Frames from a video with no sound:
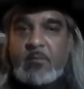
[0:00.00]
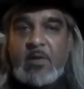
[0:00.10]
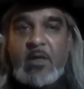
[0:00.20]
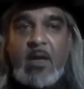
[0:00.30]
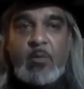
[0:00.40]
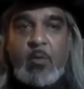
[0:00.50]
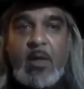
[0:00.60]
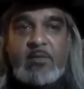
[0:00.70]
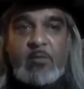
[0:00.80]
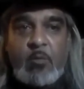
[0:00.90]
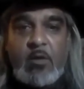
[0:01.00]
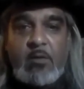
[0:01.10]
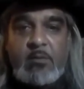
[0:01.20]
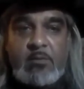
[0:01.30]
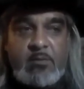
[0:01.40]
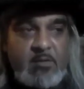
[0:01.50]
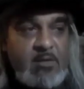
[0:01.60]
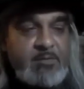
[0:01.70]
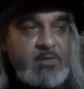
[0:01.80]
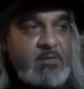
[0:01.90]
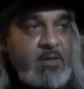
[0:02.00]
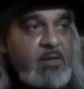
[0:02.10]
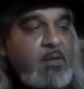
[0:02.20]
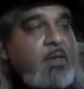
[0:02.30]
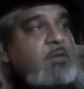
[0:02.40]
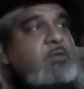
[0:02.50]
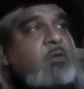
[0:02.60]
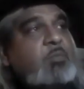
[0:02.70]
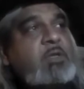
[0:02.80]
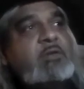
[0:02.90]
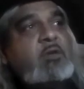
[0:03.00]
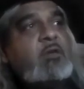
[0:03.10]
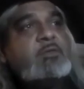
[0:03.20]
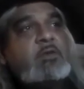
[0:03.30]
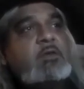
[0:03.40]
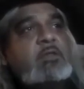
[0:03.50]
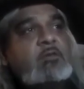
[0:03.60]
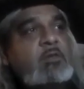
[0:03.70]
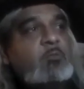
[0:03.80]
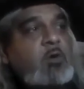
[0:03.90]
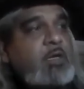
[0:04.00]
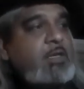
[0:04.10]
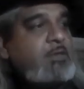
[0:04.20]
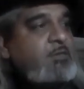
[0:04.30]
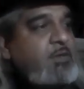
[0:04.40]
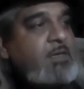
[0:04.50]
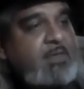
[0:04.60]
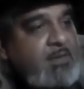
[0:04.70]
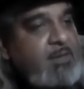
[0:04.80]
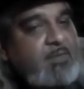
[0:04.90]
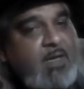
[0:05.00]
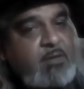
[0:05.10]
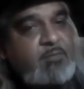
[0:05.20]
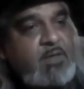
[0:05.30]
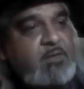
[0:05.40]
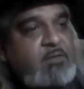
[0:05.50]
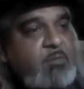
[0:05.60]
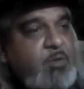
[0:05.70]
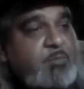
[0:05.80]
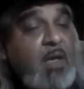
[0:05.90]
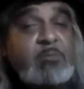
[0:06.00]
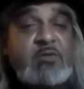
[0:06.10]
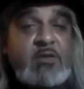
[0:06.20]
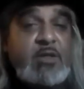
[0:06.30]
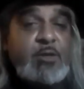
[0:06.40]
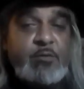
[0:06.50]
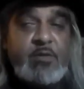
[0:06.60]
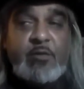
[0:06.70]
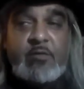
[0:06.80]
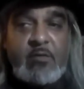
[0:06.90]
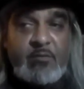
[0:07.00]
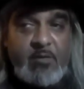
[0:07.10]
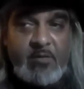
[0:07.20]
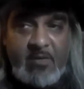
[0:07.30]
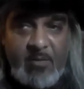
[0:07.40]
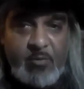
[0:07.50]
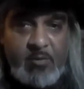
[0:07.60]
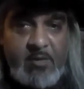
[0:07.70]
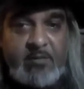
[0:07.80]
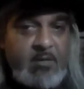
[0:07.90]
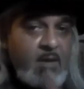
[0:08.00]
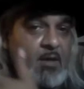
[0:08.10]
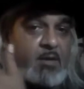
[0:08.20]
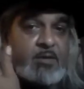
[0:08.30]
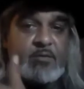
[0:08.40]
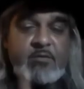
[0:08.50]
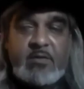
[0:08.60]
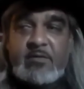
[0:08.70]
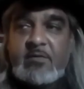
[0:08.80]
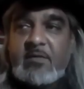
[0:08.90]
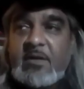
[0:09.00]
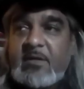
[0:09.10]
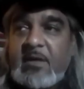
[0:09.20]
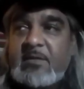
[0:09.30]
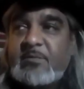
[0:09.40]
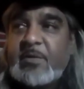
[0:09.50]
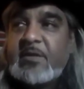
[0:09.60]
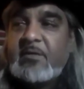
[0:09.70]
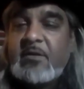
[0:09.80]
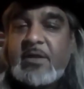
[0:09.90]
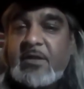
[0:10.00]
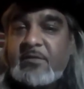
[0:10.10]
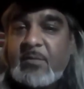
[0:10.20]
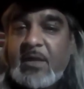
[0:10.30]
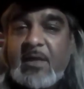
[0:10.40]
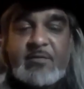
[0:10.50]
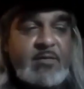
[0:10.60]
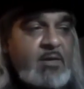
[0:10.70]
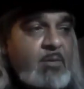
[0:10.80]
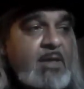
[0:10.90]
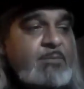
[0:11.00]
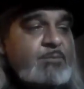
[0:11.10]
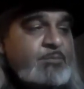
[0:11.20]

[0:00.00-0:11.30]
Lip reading: They're not required to live in the city. So a police officer that's working in the city, they live out in the fucking suburbs. I'm just going to use Houston, for example, because Houston is a city that I've spent 30 years of my life in, right?